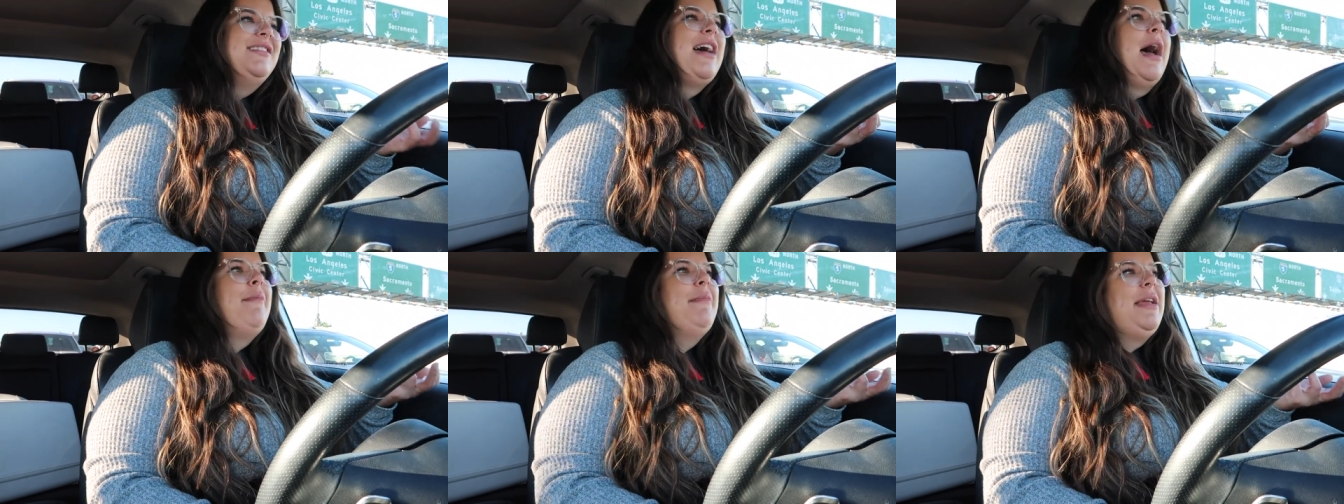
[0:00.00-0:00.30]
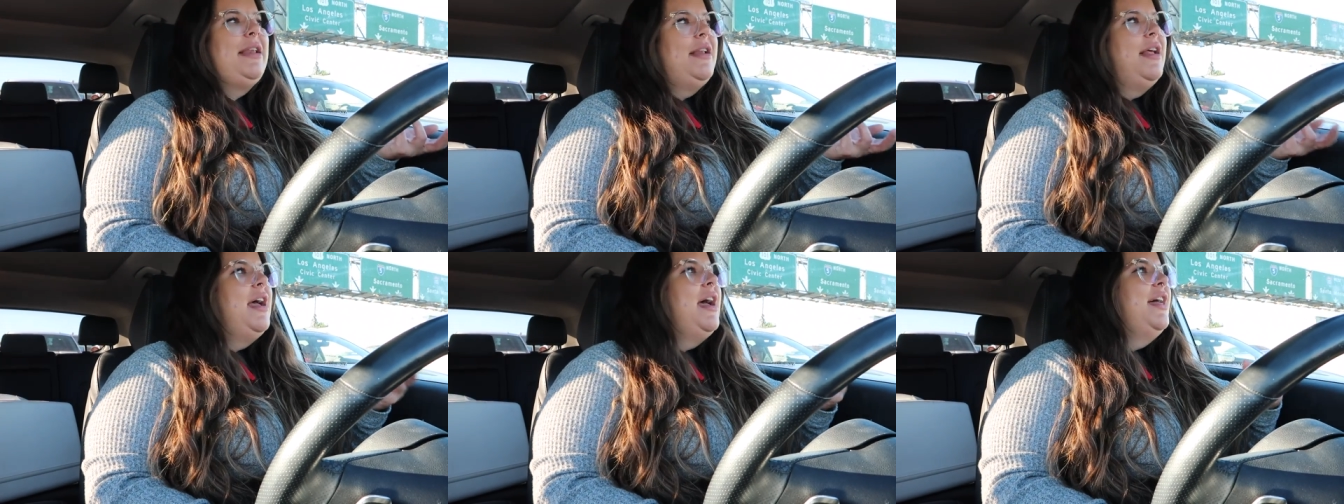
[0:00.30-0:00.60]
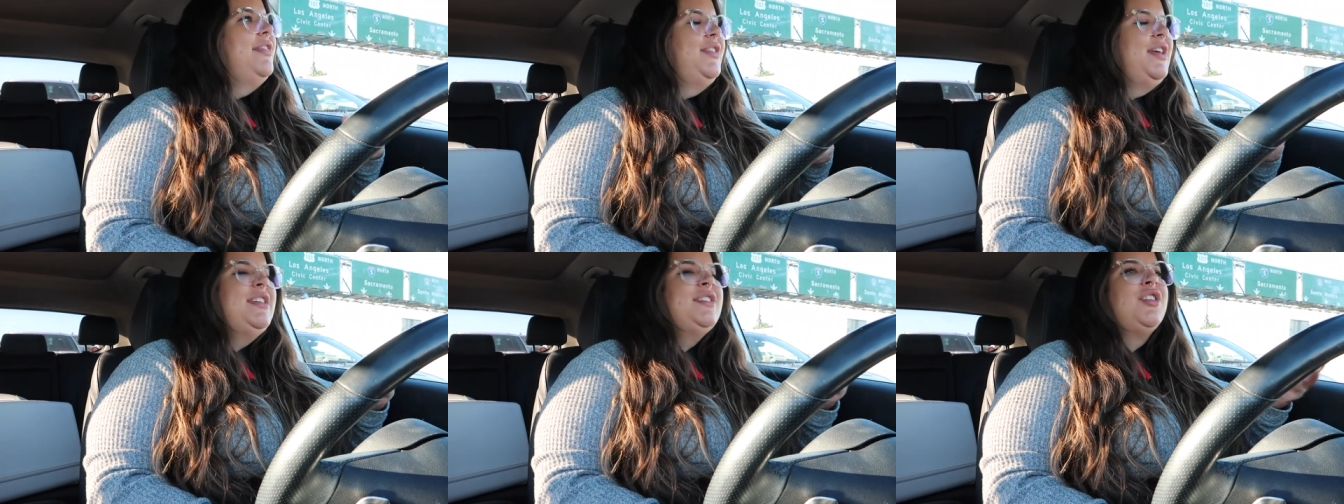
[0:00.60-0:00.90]
I mean,
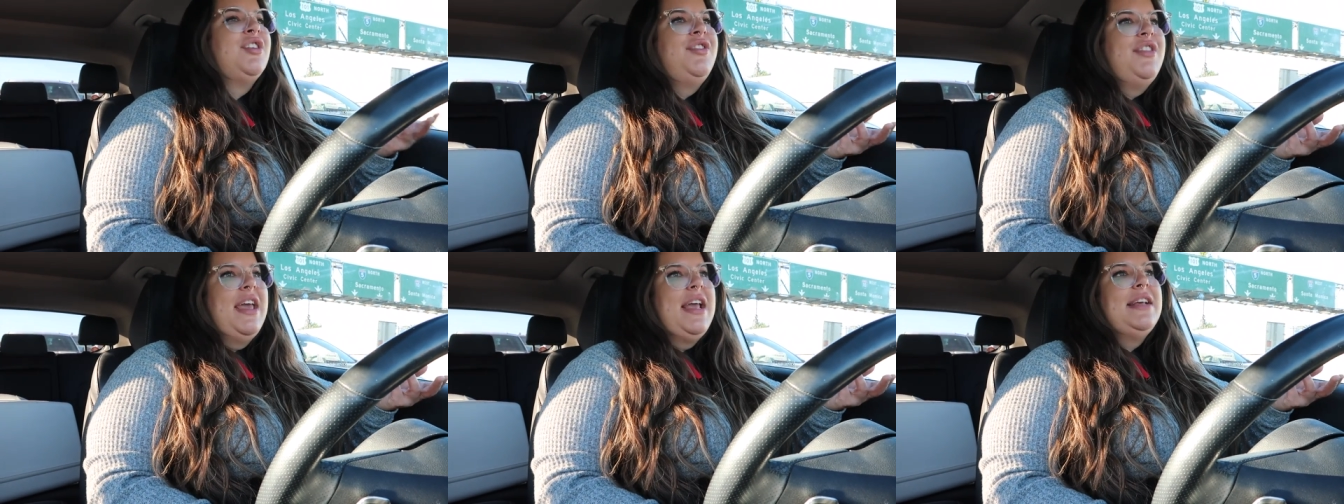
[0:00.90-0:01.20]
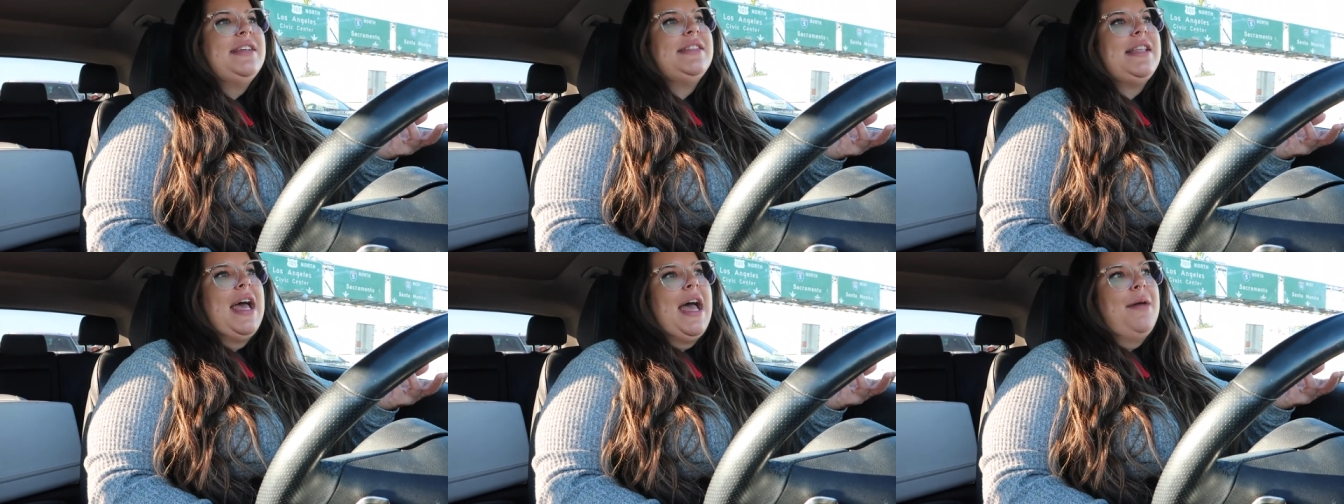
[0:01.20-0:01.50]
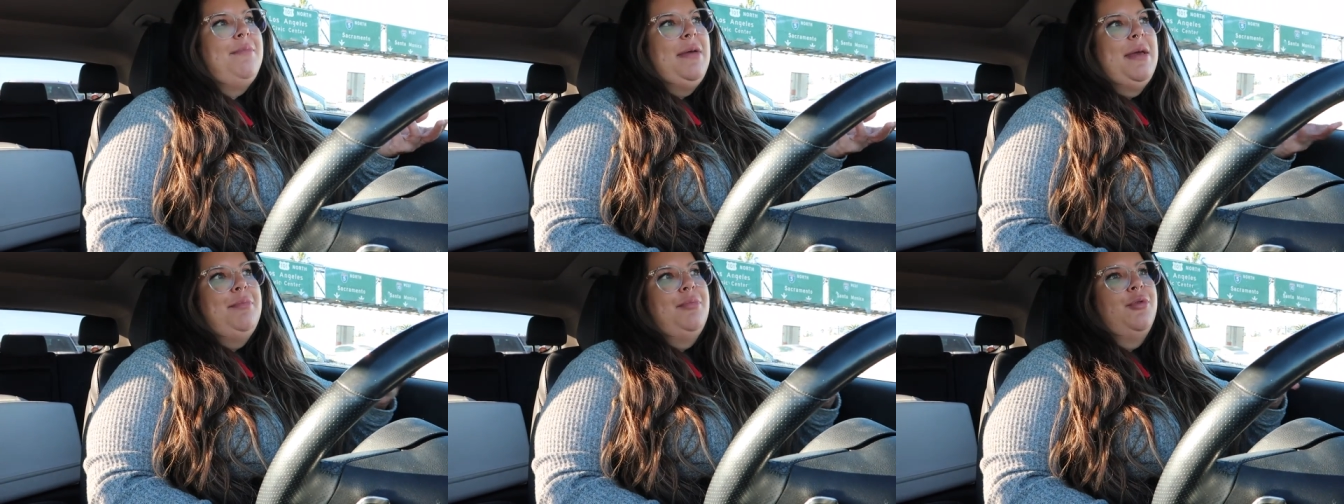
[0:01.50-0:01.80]
these are things
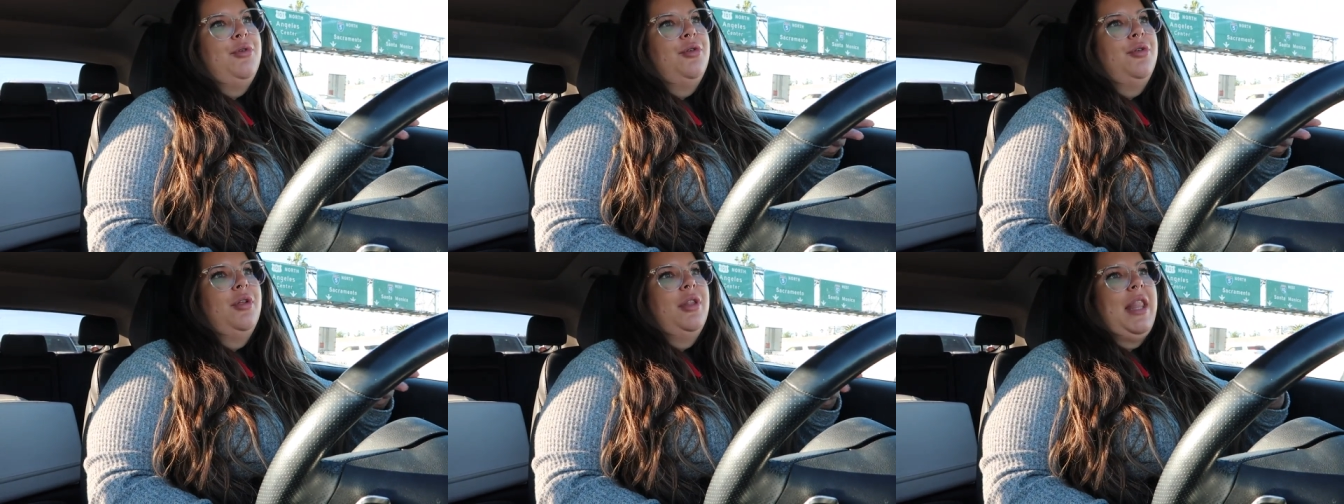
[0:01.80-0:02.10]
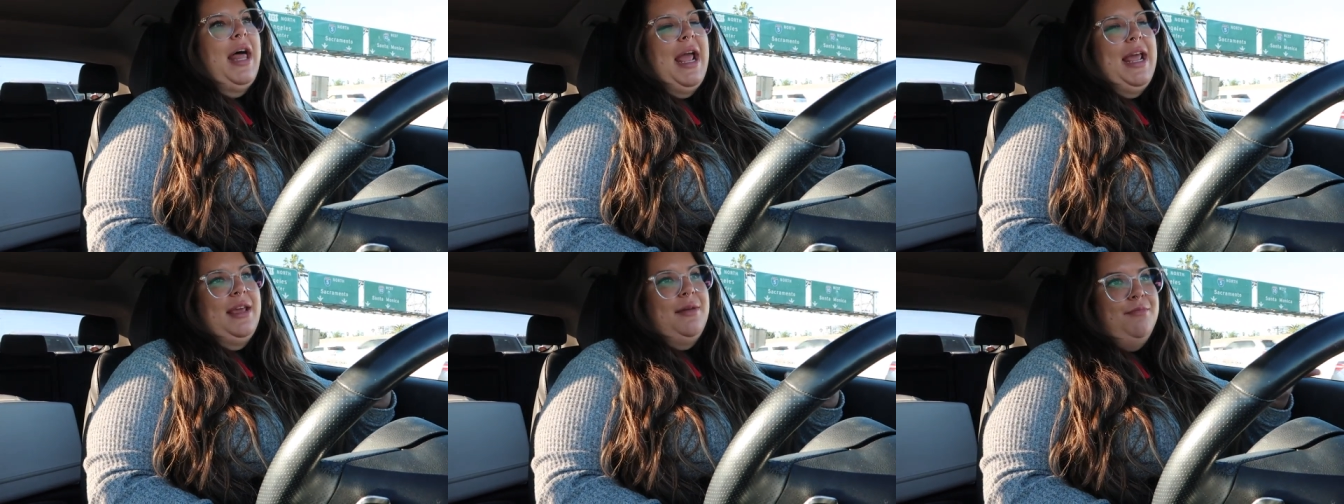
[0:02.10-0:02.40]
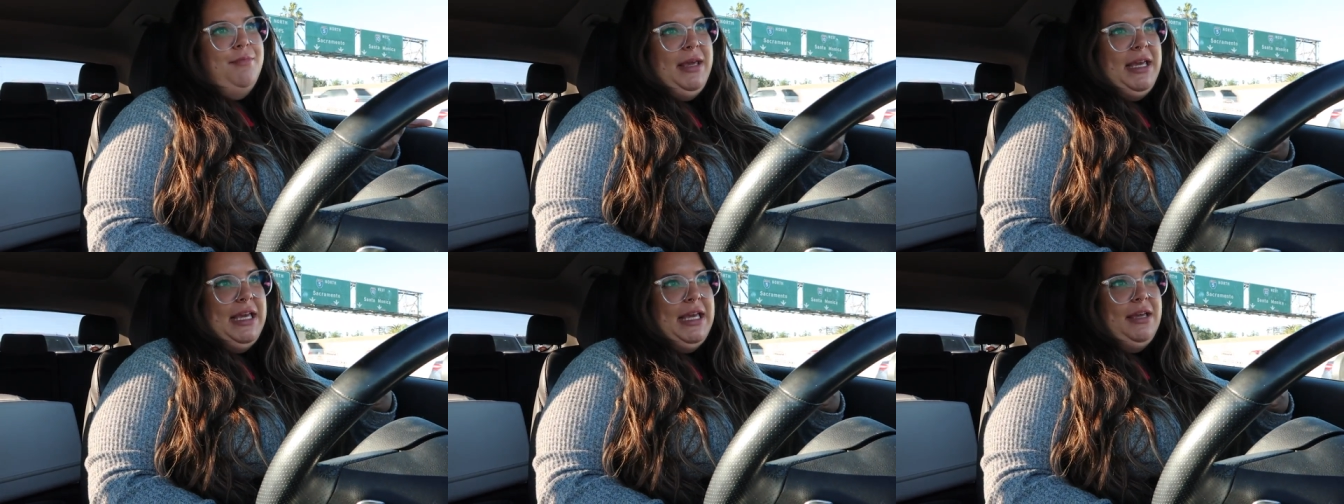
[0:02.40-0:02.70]
that people
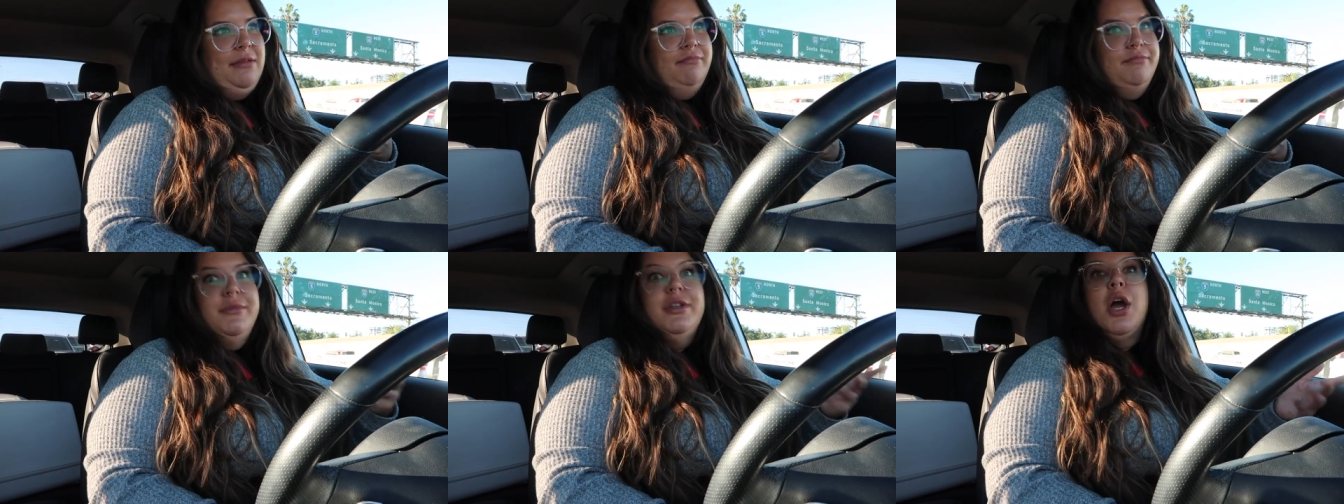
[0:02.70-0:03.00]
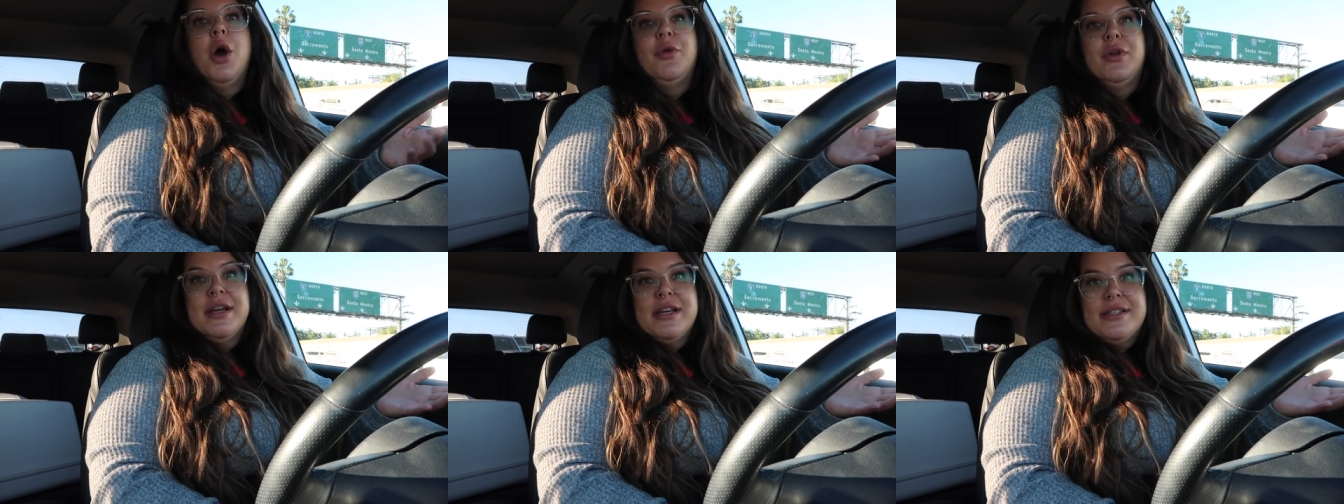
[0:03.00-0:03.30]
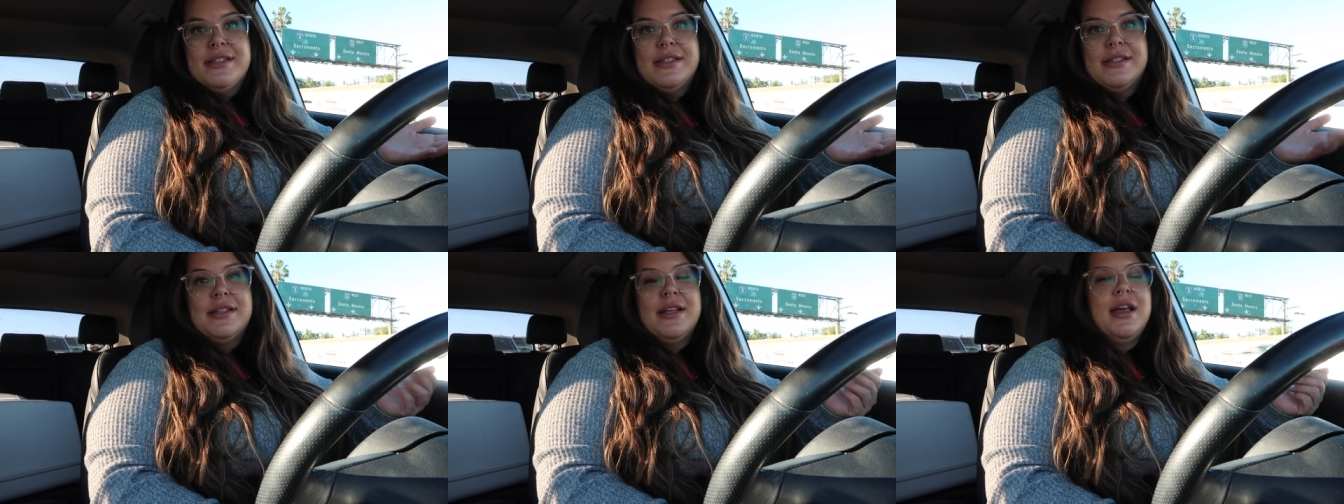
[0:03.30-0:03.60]
like me
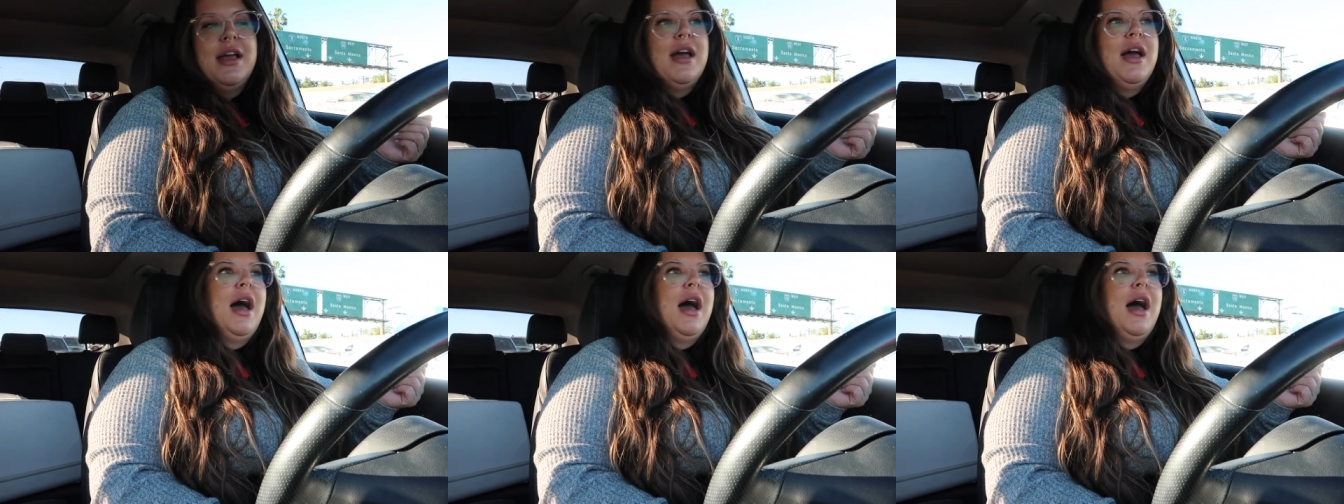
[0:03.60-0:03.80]
notice.